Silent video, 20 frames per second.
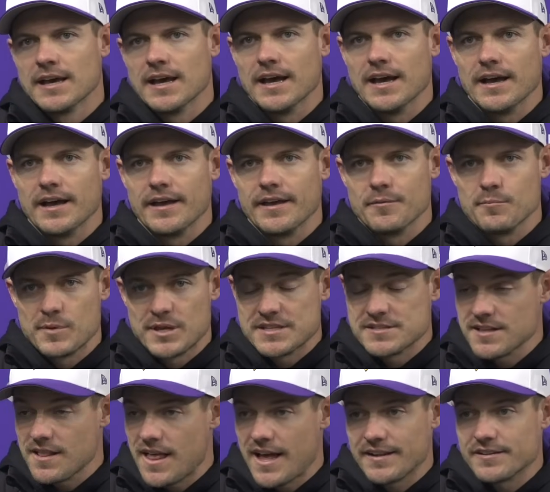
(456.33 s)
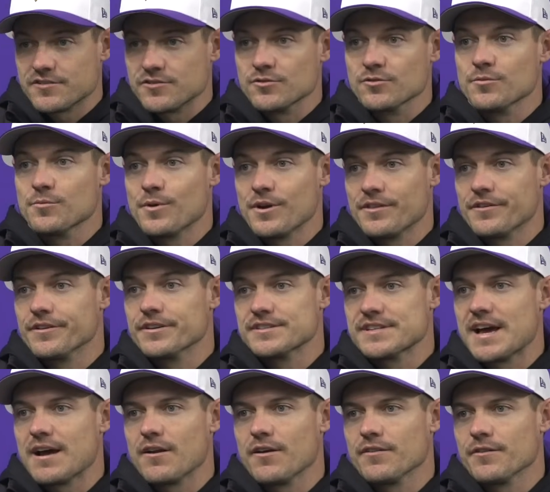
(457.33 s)
It means a lot to him, whether
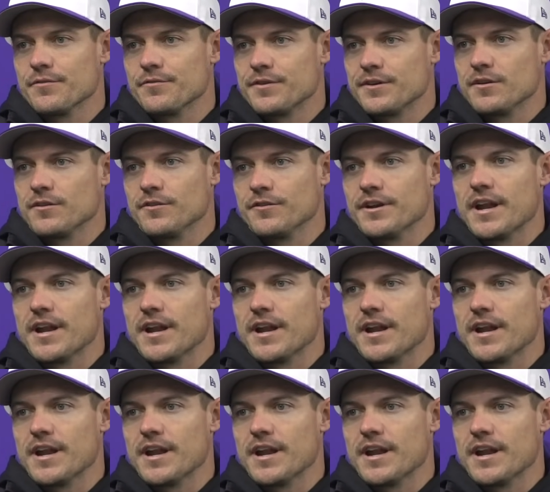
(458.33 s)
he's out on the field